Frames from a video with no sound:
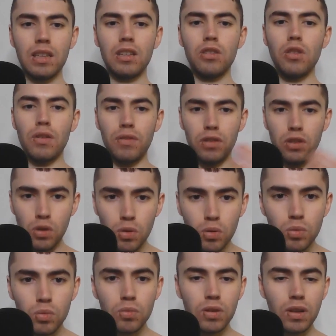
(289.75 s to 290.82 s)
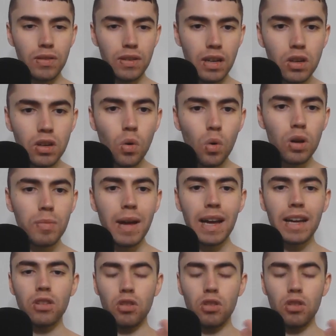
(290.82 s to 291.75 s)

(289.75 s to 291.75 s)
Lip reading: You have a young quarterback.